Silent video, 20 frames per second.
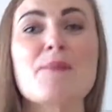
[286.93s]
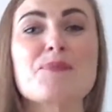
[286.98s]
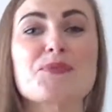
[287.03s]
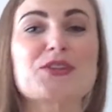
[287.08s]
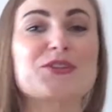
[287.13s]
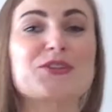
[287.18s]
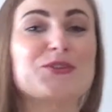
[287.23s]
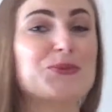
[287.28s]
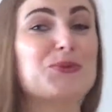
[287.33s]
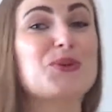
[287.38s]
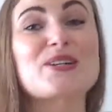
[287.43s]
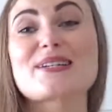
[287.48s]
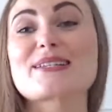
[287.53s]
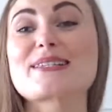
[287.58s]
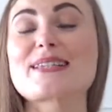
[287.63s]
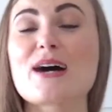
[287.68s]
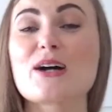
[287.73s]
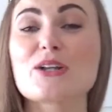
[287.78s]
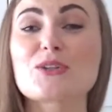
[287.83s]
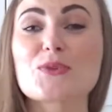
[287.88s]
It
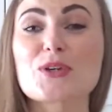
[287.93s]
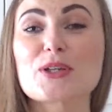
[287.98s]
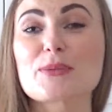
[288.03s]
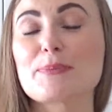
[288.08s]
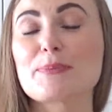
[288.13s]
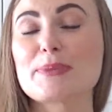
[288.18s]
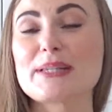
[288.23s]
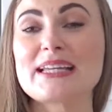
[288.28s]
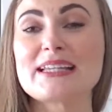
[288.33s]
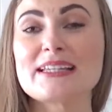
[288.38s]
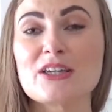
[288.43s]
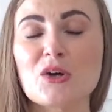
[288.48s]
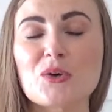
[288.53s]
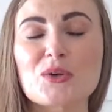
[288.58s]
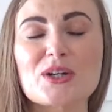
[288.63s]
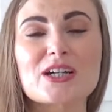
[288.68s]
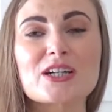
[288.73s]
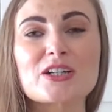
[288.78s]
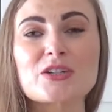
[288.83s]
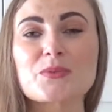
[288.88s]
works out with plain
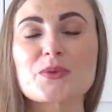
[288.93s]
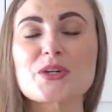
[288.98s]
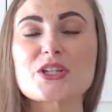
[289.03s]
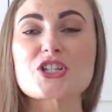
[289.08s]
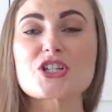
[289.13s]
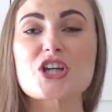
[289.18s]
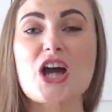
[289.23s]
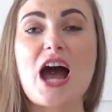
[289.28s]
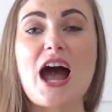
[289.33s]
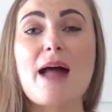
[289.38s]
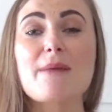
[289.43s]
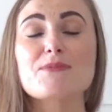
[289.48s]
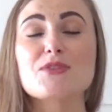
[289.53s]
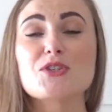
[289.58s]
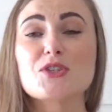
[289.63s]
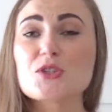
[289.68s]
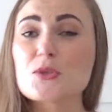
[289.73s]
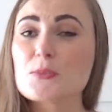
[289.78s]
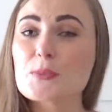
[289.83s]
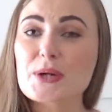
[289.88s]
yogurt, which I'm
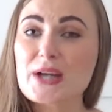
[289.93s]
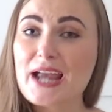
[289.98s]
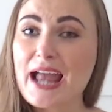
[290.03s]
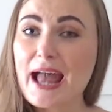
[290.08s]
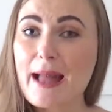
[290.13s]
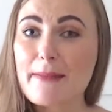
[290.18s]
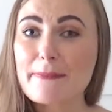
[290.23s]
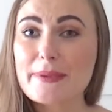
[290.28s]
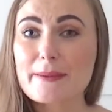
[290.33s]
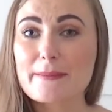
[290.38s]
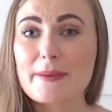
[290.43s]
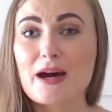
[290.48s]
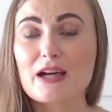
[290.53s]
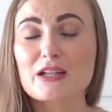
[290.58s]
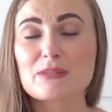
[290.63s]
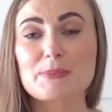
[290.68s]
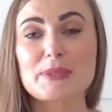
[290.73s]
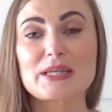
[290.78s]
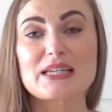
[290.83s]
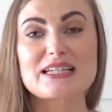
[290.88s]
super happy
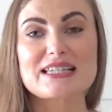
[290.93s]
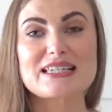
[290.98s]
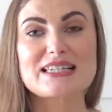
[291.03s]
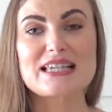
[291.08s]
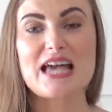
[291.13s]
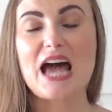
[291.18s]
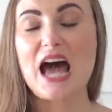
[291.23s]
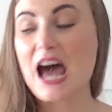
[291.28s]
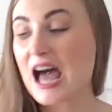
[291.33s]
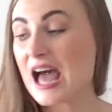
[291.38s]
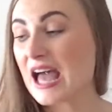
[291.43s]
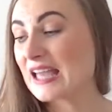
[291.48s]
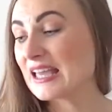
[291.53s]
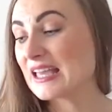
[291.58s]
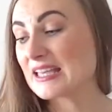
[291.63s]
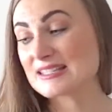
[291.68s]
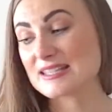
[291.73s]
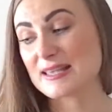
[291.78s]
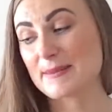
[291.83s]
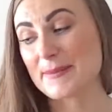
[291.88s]
about because
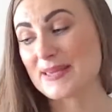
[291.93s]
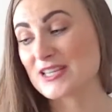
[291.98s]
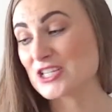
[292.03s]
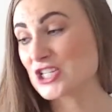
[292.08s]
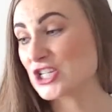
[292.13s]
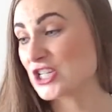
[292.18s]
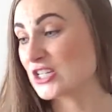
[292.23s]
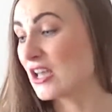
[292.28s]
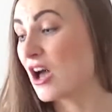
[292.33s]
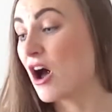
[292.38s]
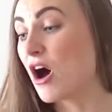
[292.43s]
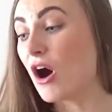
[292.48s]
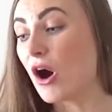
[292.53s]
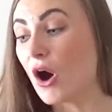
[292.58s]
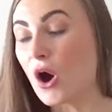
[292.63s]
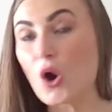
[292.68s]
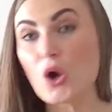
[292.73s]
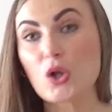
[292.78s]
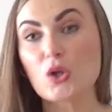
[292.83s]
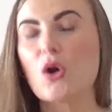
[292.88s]
I, as I mentioned,
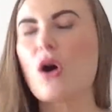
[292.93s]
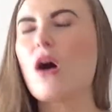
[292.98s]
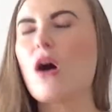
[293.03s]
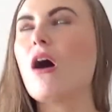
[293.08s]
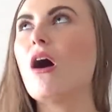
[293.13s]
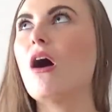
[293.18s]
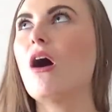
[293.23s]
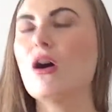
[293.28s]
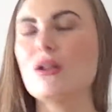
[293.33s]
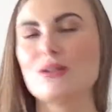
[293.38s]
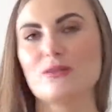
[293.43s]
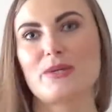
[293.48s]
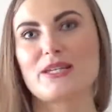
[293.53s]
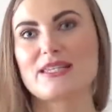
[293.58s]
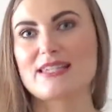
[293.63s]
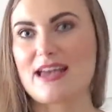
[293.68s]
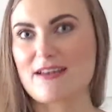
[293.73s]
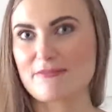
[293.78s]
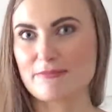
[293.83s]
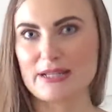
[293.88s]

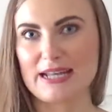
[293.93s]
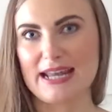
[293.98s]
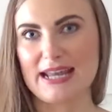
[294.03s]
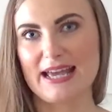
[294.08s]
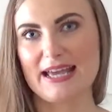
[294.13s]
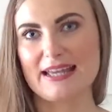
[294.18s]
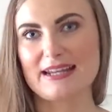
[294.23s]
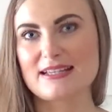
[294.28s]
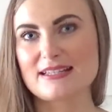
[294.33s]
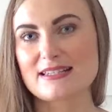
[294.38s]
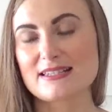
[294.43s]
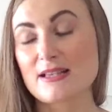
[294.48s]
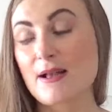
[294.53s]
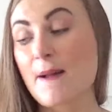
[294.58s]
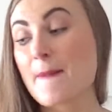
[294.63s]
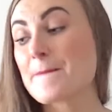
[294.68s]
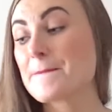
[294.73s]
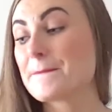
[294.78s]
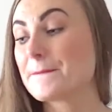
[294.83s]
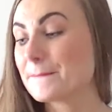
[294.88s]
always have bananas.
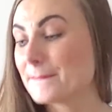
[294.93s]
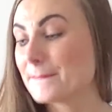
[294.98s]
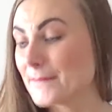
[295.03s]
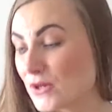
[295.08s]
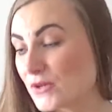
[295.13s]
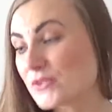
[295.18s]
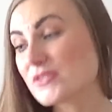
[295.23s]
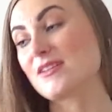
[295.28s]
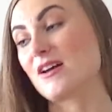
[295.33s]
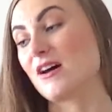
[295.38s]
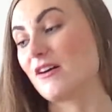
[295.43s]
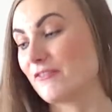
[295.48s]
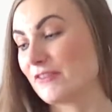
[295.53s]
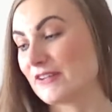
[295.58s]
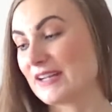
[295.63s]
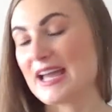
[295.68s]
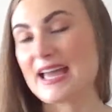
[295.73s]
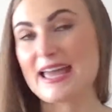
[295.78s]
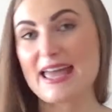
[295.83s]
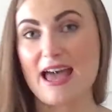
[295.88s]
Most
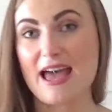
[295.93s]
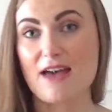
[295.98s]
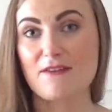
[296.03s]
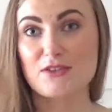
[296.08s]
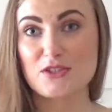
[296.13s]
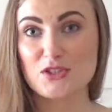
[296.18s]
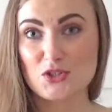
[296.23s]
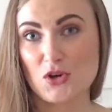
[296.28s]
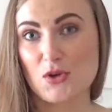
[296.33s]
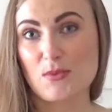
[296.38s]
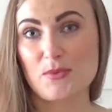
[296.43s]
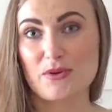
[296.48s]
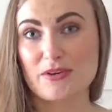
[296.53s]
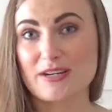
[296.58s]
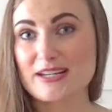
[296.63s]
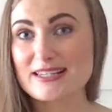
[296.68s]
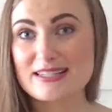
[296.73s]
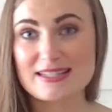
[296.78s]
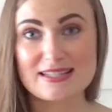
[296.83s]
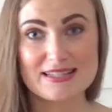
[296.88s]
often I have
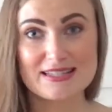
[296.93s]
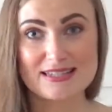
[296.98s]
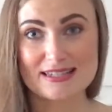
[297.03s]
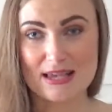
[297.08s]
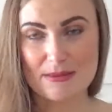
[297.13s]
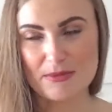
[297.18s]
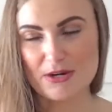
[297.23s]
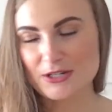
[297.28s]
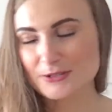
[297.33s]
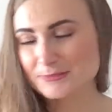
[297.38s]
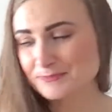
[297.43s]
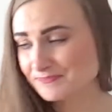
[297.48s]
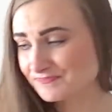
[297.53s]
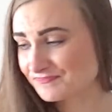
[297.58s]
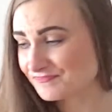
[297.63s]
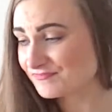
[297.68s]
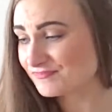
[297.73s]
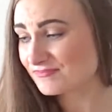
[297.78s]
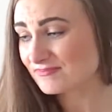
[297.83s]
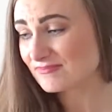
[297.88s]
strawberries in summer,
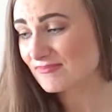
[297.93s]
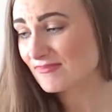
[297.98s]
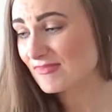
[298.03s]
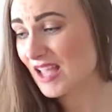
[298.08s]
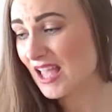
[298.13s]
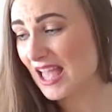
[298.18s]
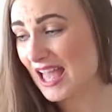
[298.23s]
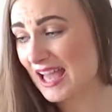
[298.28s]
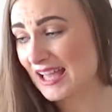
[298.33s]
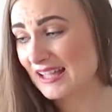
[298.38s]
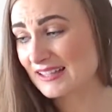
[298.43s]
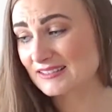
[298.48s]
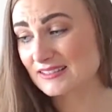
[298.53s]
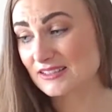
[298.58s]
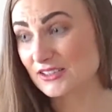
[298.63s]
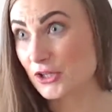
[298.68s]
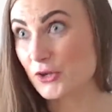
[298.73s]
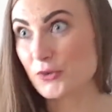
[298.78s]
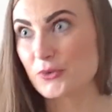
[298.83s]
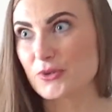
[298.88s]

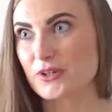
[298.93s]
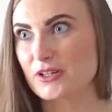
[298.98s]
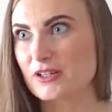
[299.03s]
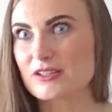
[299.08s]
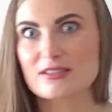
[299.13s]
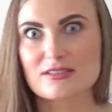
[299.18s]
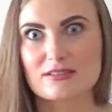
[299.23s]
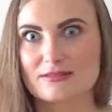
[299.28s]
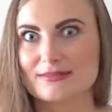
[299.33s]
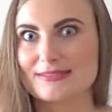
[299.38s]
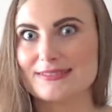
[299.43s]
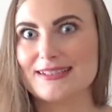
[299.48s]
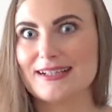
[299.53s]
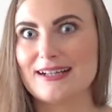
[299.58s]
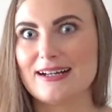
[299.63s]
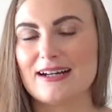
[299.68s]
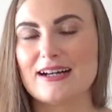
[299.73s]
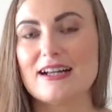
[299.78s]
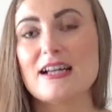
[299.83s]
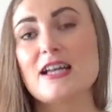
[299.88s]
and yogurt
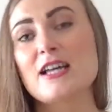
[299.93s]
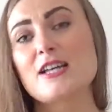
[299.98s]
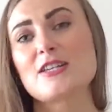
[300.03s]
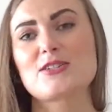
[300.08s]
duh.